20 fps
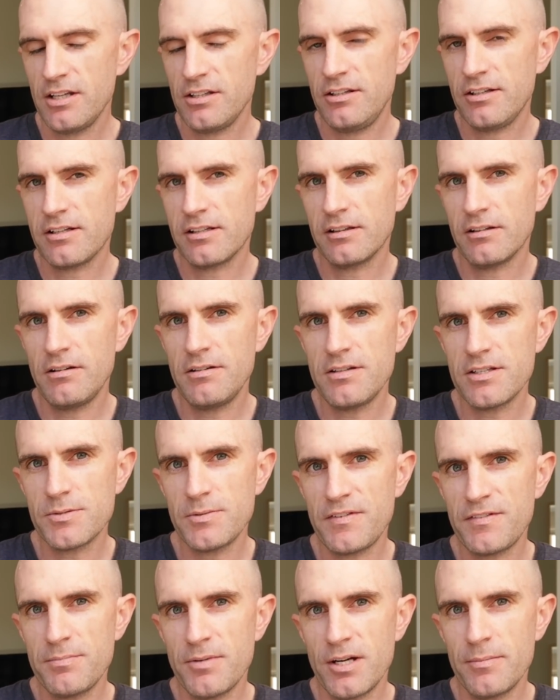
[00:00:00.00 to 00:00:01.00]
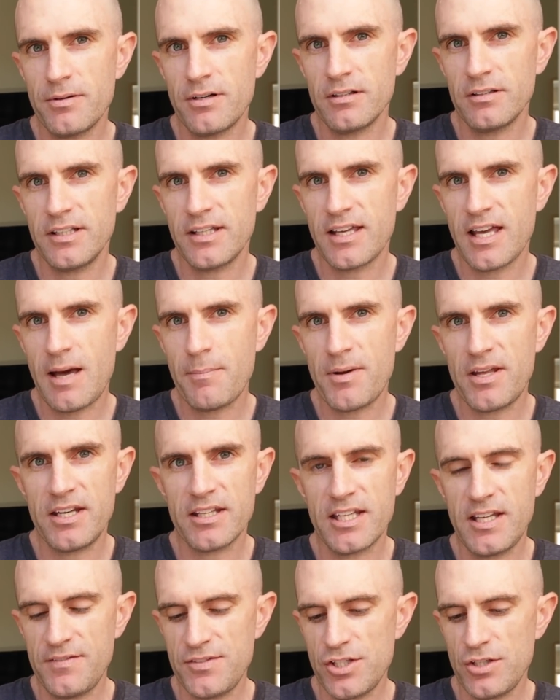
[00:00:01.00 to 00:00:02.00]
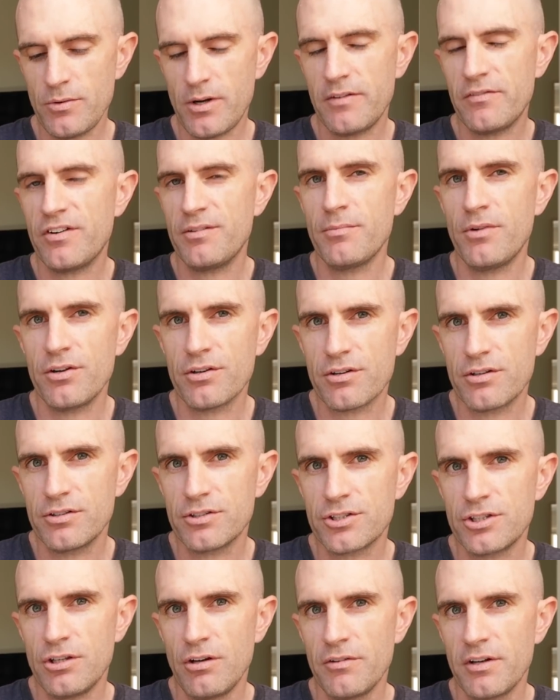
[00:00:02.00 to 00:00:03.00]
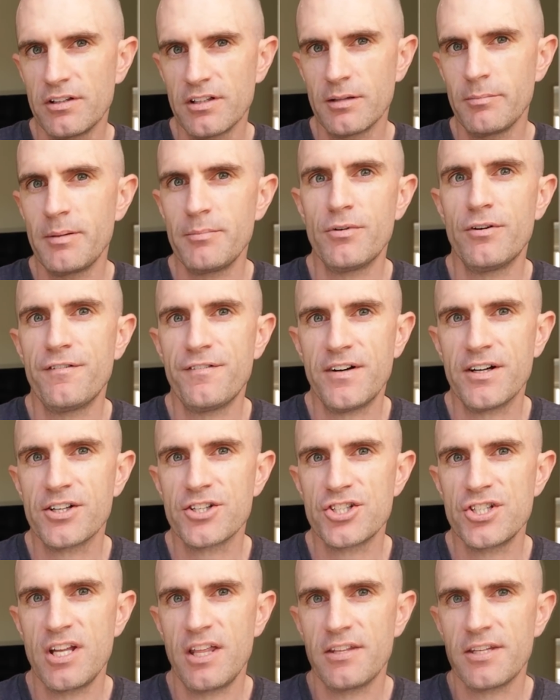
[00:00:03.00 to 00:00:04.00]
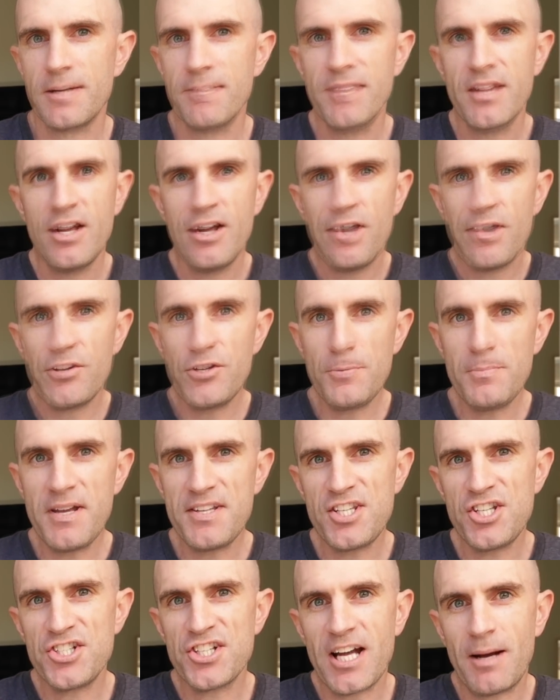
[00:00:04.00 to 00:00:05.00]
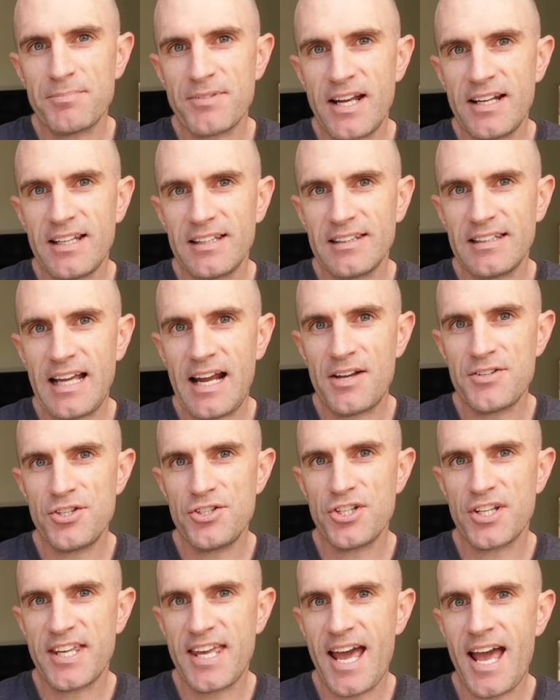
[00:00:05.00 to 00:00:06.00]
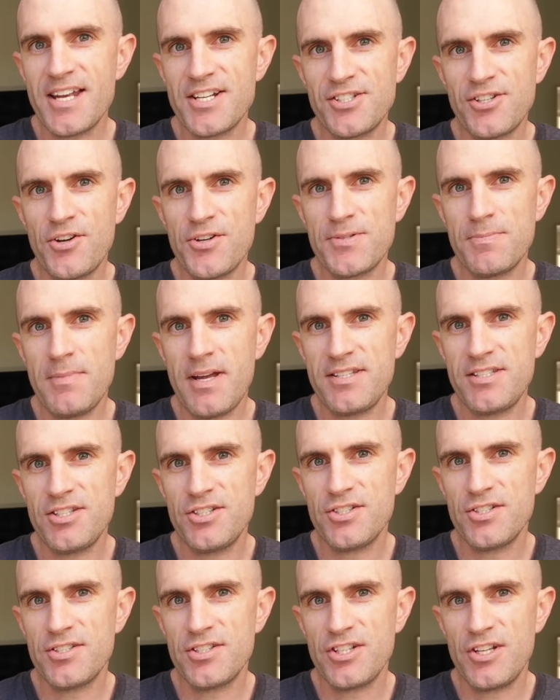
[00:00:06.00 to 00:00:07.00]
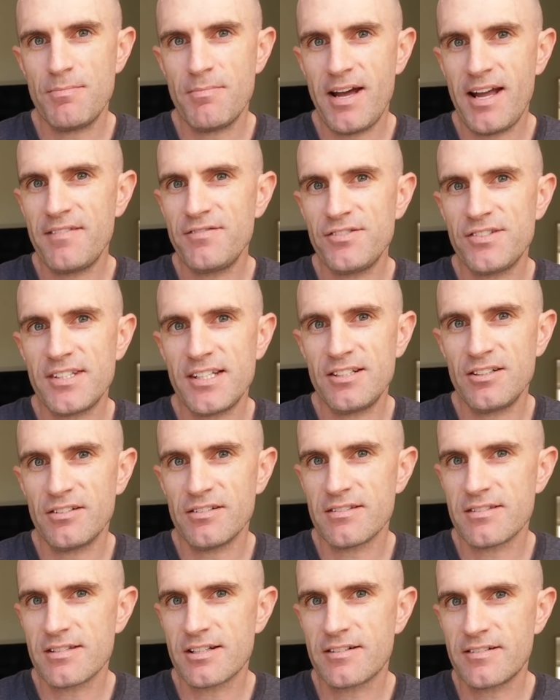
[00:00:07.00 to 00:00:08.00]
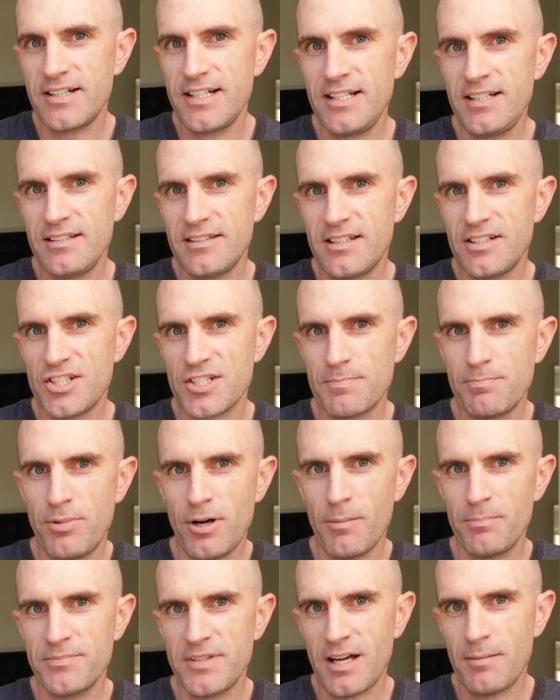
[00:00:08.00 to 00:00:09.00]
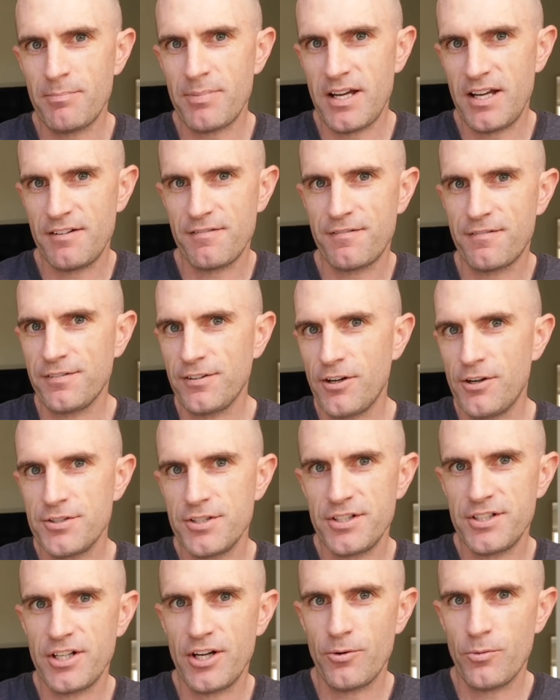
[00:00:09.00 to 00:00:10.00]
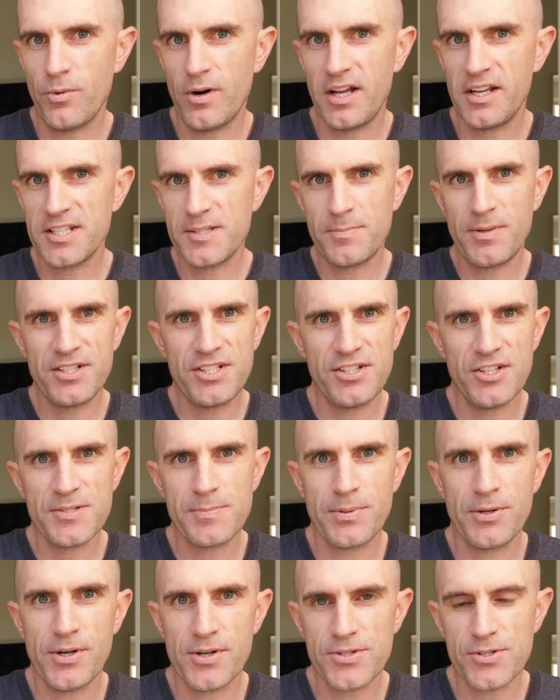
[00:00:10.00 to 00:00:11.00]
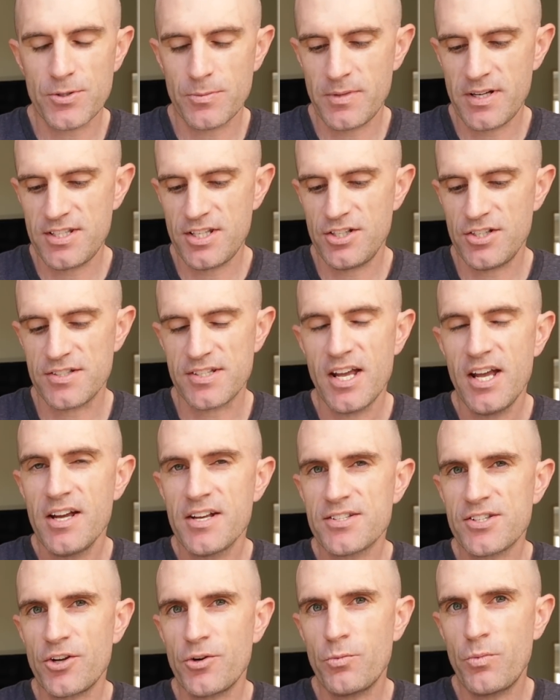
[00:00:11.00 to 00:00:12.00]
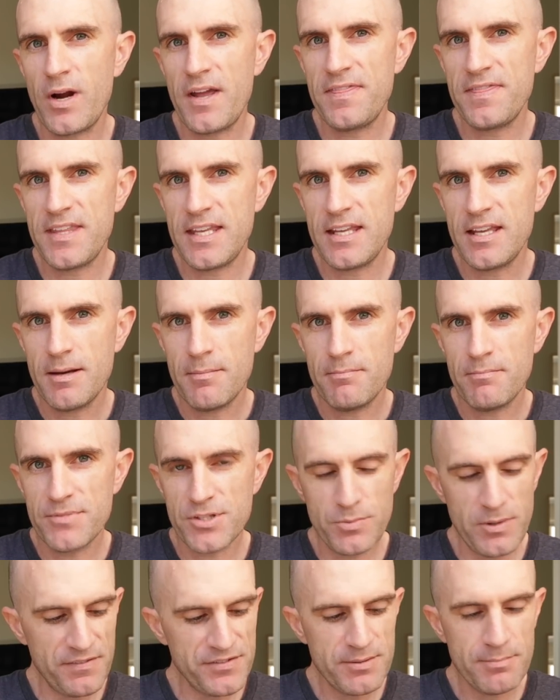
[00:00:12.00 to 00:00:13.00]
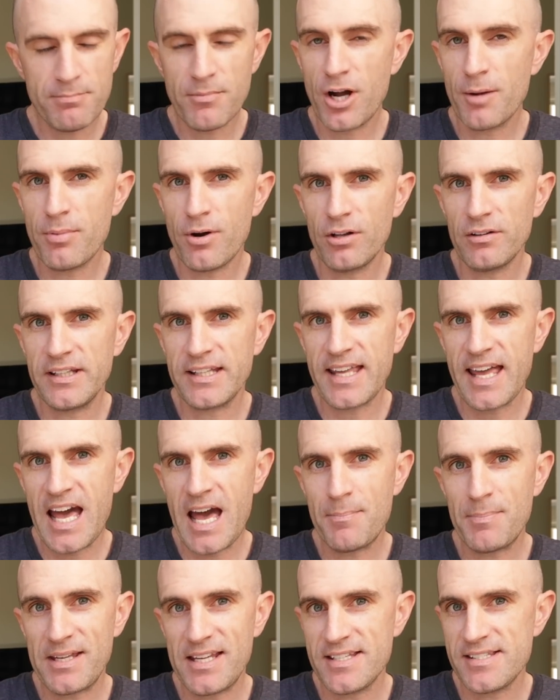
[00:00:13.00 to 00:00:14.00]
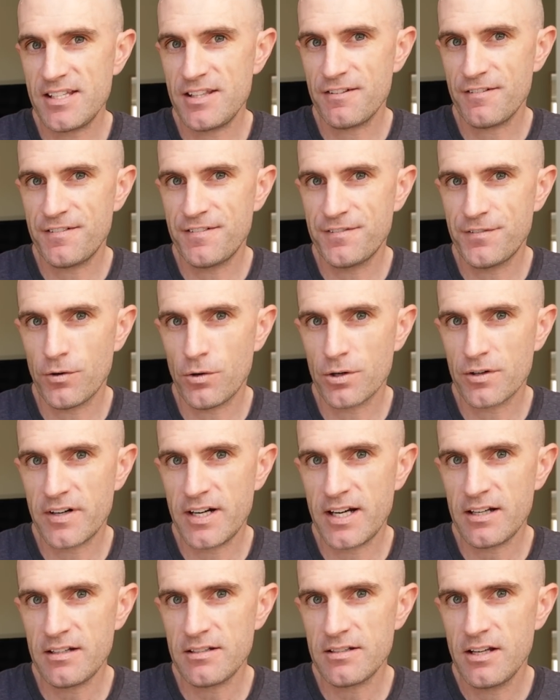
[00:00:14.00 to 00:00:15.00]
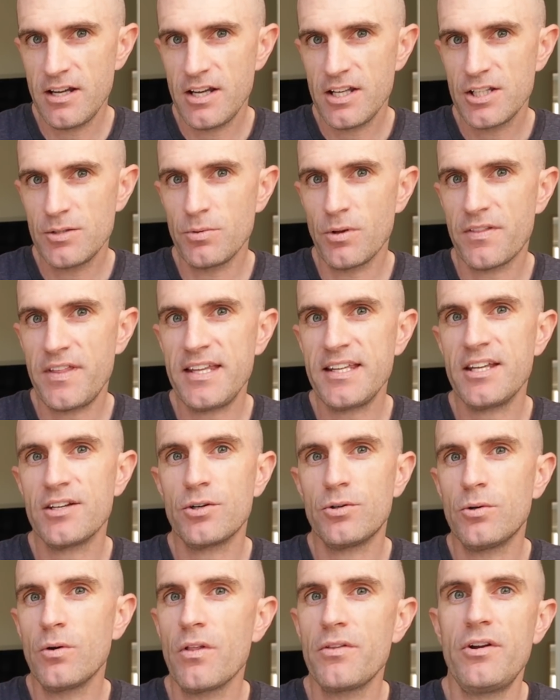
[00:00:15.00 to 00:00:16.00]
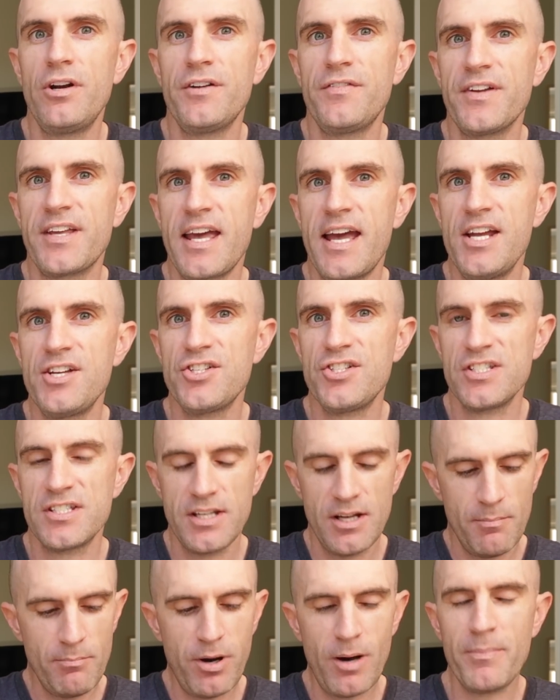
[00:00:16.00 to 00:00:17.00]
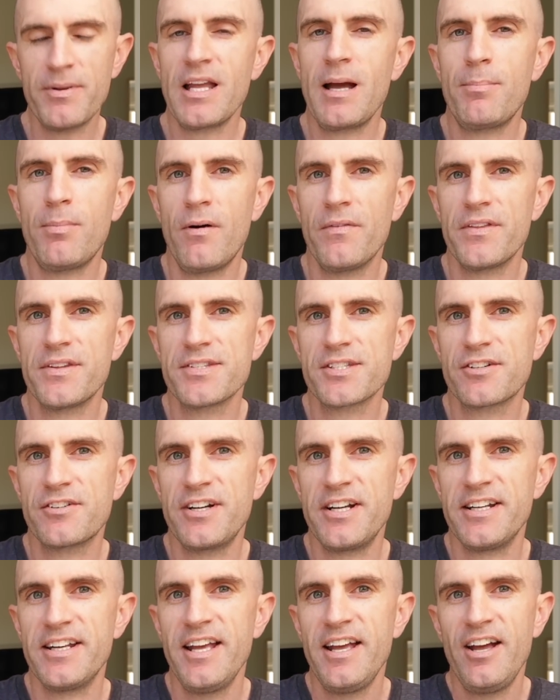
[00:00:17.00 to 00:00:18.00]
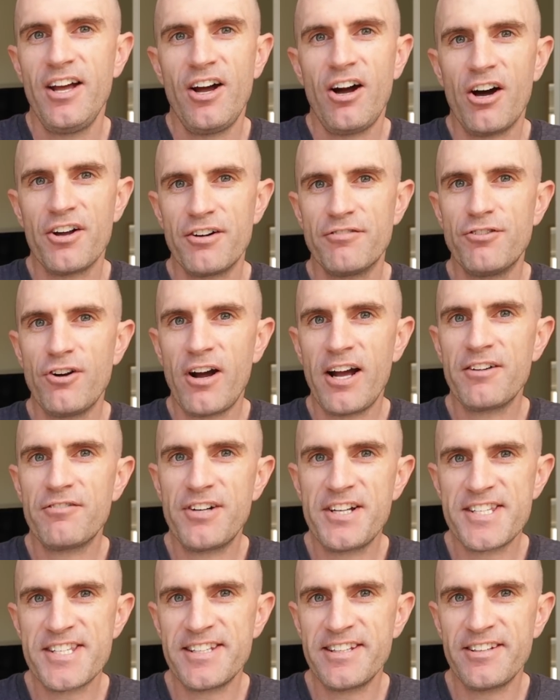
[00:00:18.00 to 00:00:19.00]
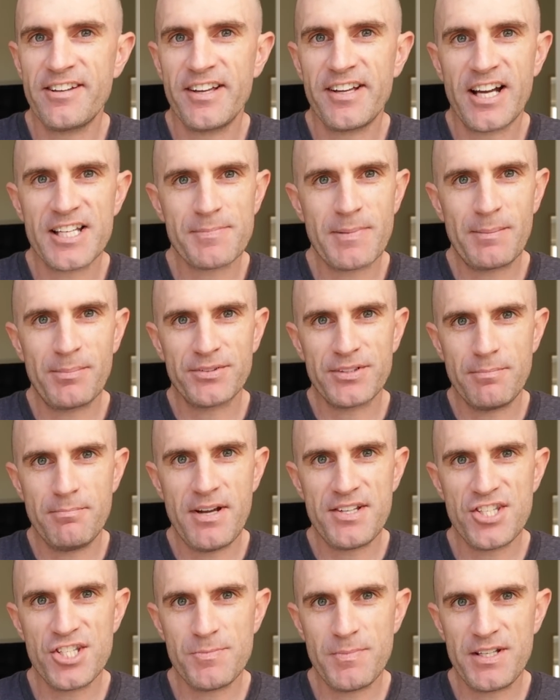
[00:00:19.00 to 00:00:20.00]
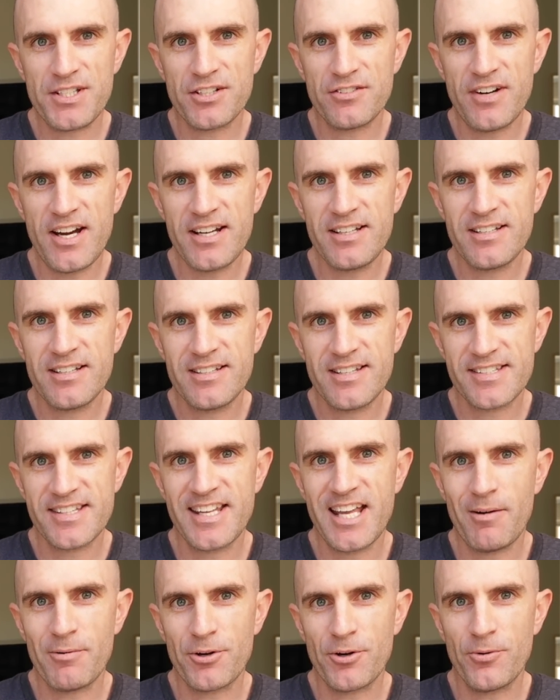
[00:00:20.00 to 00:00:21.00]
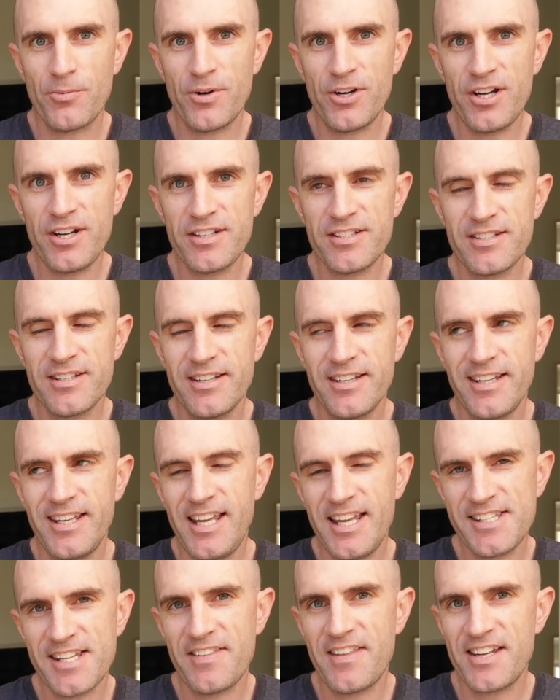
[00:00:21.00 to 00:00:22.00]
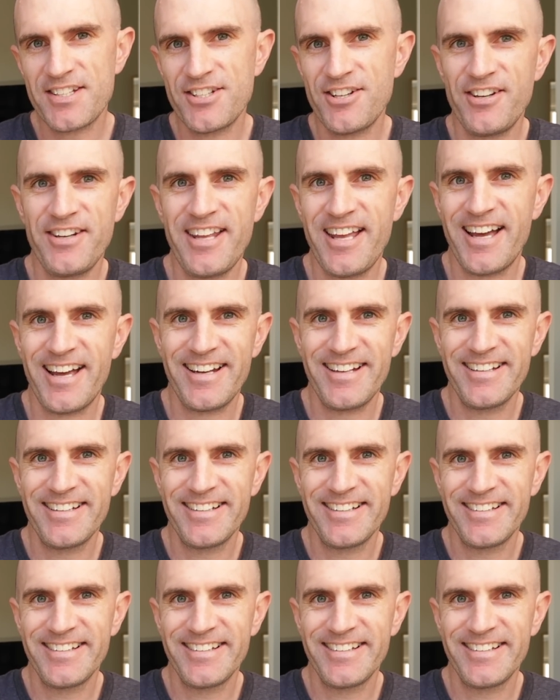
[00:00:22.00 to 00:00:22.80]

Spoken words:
You can load the Zwift Mobile Link app and it gives you a remote control and a little bit more functionality. The new messaging update allows you to catch those messages that you may have seen on screen that just popped up and floated away, especially those personal messages. So when the Zwift Mobile Link app is in the foreground, you will then get all the notifications popping up on the screen. On a ride recently, I asked people to message me direct to see how it all worked. Here's how that turned out.